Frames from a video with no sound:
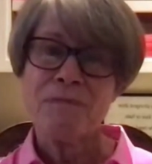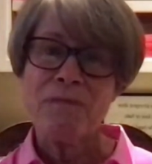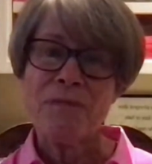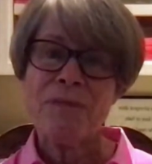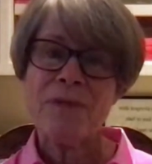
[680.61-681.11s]

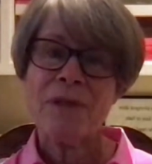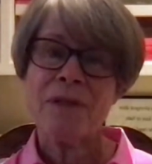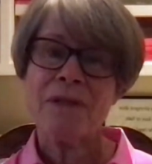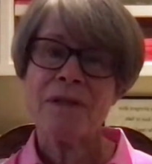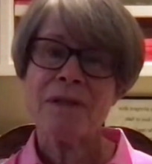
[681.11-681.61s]

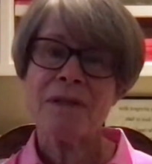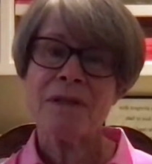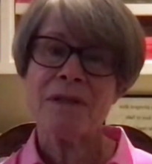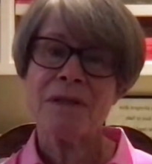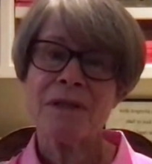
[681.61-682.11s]

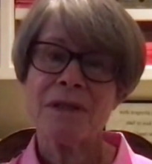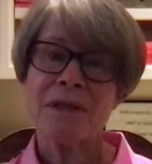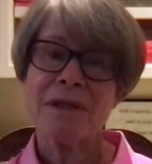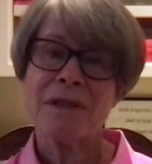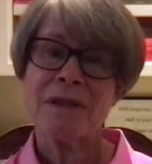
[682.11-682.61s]

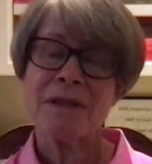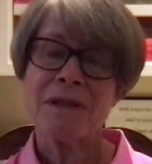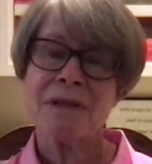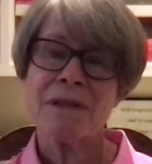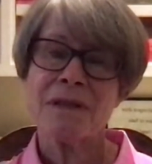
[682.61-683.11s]

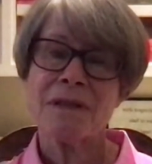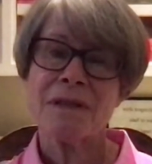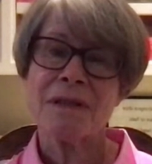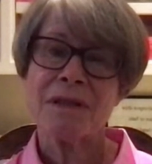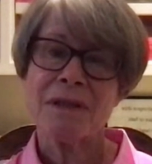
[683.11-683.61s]

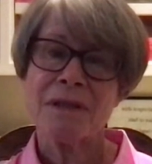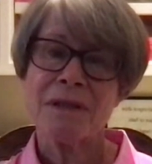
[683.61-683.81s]
This person isn't speaking.